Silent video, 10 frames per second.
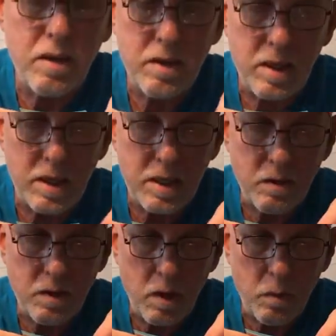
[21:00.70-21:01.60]
looked and it
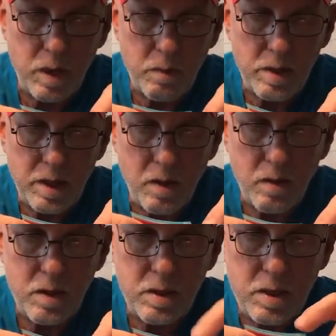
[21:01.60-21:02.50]
don't go well with the
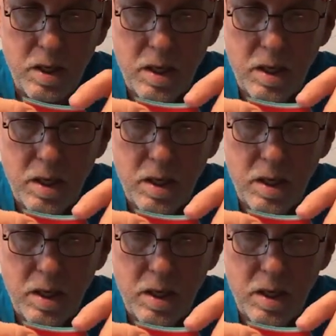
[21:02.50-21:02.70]
orange.